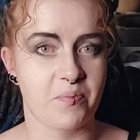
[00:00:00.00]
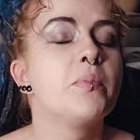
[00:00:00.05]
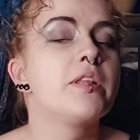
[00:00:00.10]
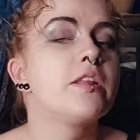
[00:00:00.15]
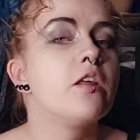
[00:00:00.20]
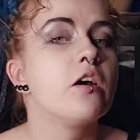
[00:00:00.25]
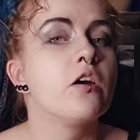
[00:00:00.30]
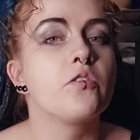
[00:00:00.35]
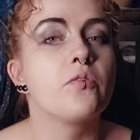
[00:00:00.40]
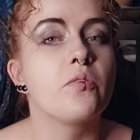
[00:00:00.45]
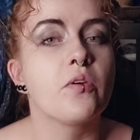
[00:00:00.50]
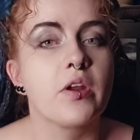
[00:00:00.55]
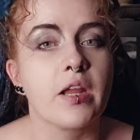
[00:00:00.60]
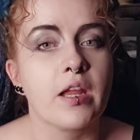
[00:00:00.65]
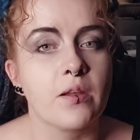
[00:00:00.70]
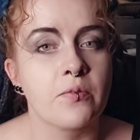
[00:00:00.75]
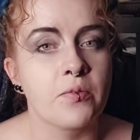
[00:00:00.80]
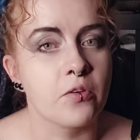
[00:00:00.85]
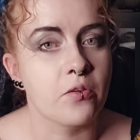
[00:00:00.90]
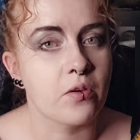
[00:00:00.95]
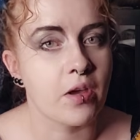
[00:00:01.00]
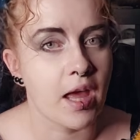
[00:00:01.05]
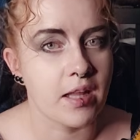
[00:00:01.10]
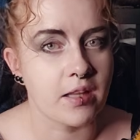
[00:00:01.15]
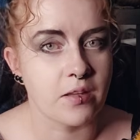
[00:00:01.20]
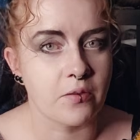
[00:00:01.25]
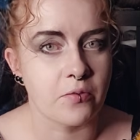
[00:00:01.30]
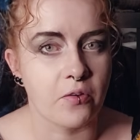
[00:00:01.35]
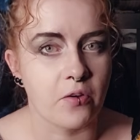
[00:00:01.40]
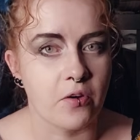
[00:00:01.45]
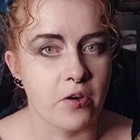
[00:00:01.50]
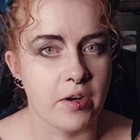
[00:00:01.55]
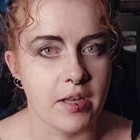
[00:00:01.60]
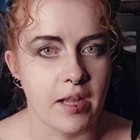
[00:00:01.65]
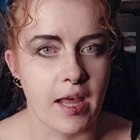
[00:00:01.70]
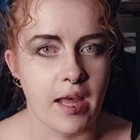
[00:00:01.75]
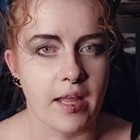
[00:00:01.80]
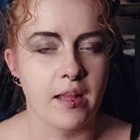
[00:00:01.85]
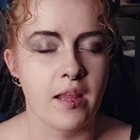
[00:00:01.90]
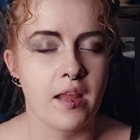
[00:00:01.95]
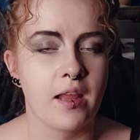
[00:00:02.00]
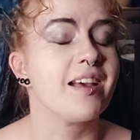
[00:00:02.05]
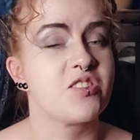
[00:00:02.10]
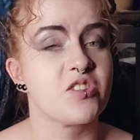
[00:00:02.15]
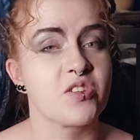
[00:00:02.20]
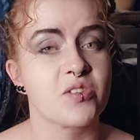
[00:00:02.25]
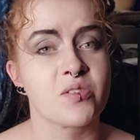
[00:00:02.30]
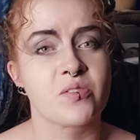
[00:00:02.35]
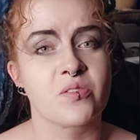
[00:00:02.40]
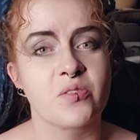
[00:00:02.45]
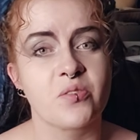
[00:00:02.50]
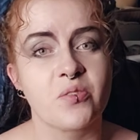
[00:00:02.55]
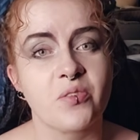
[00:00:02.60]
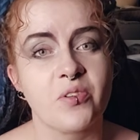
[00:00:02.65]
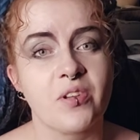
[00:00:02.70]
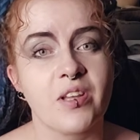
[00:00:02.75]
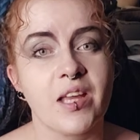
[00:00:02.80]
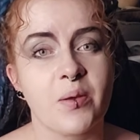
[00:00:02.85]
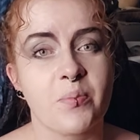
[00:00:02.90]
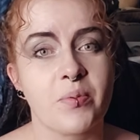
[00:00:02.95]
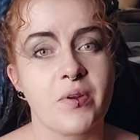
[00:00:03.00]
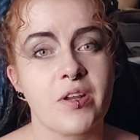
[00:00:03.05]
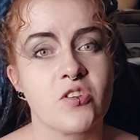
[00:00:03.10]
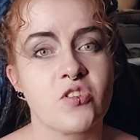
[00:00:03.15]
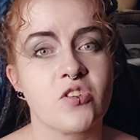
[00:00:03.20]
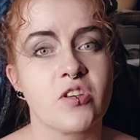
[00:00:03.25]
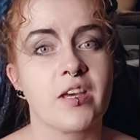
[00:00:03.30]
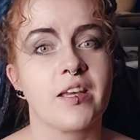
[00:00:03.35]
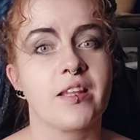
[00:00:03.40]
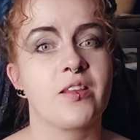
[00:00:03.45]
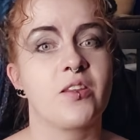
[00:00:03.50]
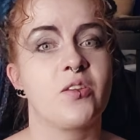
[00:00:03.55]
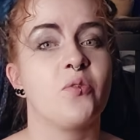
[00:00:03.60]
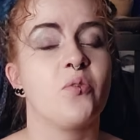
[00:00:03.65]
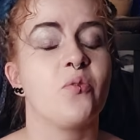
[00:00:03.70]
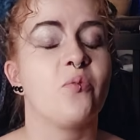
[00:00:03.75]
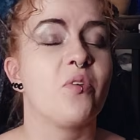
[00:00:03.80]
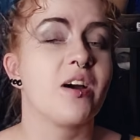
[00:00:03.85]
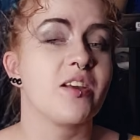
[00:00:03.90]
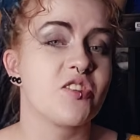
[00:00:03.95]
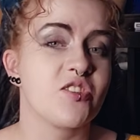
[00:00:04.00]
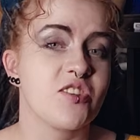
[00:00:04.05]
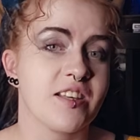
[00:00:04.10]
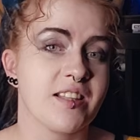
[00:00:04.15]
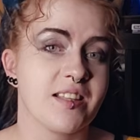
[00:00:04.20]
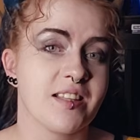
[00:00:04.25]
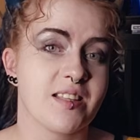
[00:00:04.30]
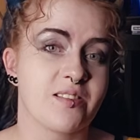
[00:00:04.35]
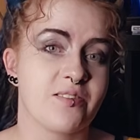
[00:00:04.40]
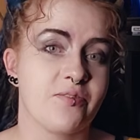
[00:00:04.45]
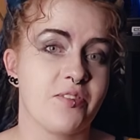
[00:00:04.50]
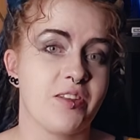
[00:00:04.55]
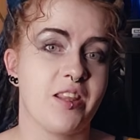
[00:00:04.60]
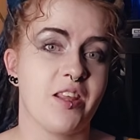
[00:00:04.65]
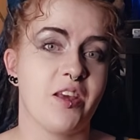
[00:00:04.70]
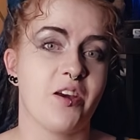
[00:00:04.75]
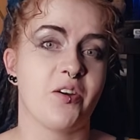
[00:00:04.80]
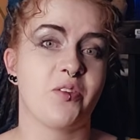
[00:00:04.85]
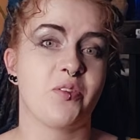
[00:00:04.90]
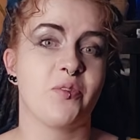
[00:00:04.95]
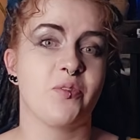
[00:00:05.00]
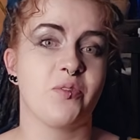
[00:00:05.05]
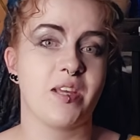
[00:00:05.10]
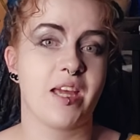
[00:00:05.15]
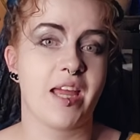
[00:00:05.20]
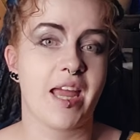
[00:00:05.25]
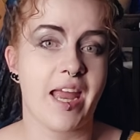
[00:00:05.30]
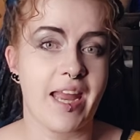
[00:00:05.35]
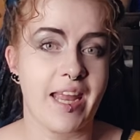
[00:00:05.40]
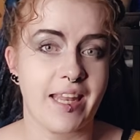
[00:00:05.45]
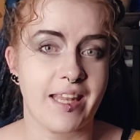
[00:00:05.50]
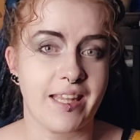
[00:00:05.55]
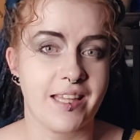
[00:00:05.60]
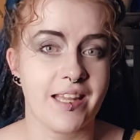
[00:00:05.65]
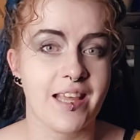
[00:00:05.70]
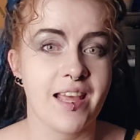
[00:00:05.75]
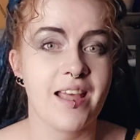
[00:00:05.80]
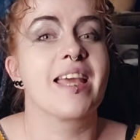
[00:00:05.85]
But don't worry if you can't afford that. I just truly appreciate you watching this video to the end.